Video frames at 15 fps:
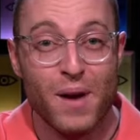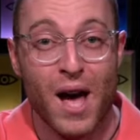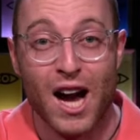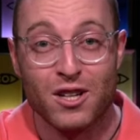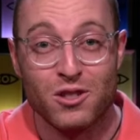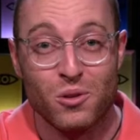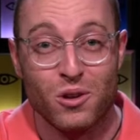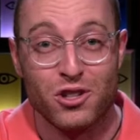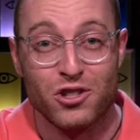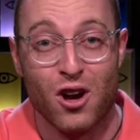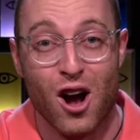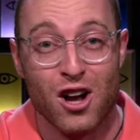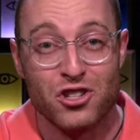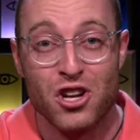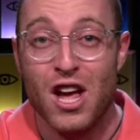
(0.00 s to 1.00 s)
backdoor
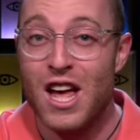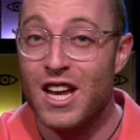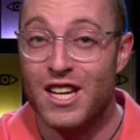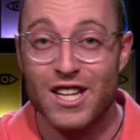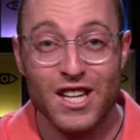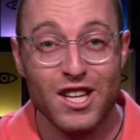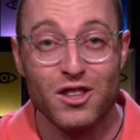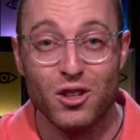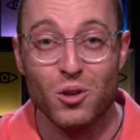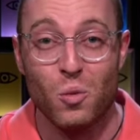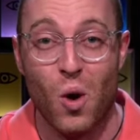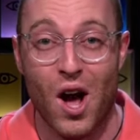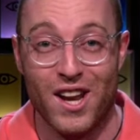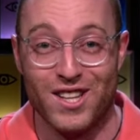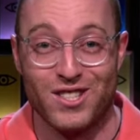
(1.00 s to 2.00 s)
Josh. Neither
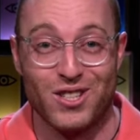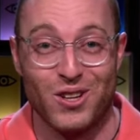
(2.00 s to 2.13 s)
one is